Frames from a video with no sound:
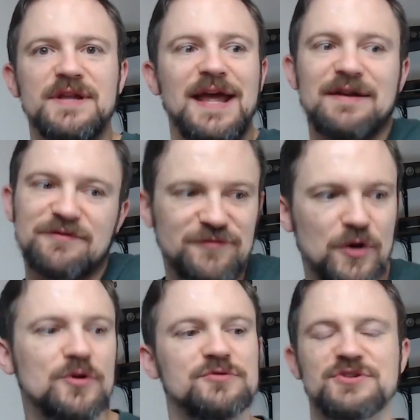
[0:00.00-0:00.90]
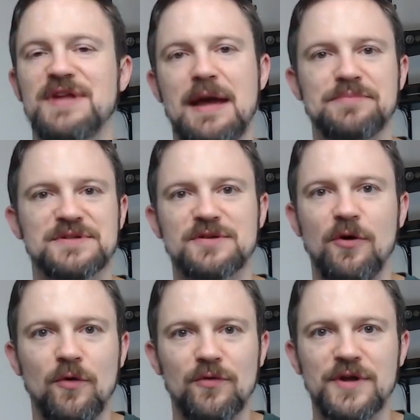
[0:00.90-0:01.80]
and Frodo just happens to
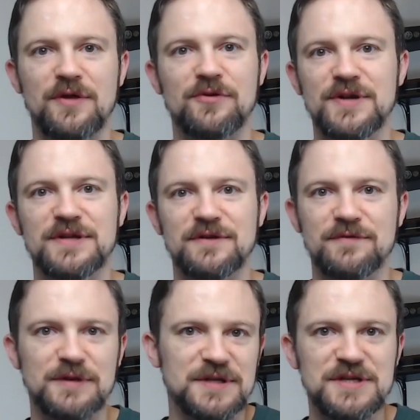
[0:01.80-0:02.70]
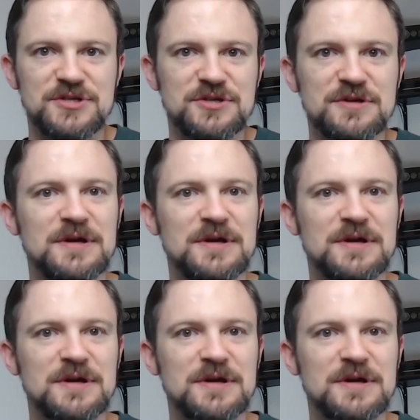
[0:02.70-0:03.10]
hold the other end of the leash.